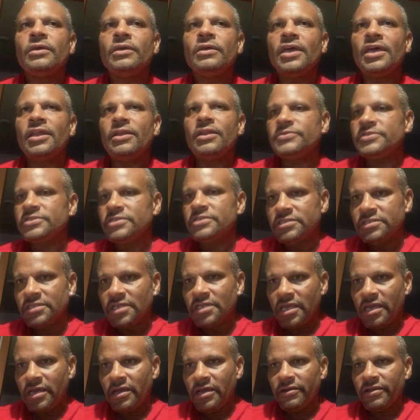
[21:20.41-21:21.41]
and it was just the
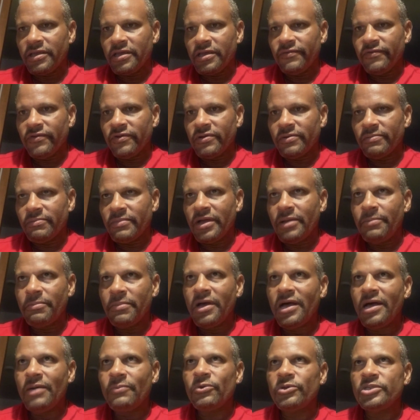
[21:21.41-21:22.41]
caregiver, my
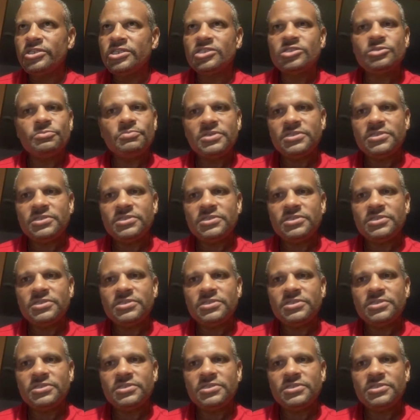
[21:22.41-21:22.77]
mom would just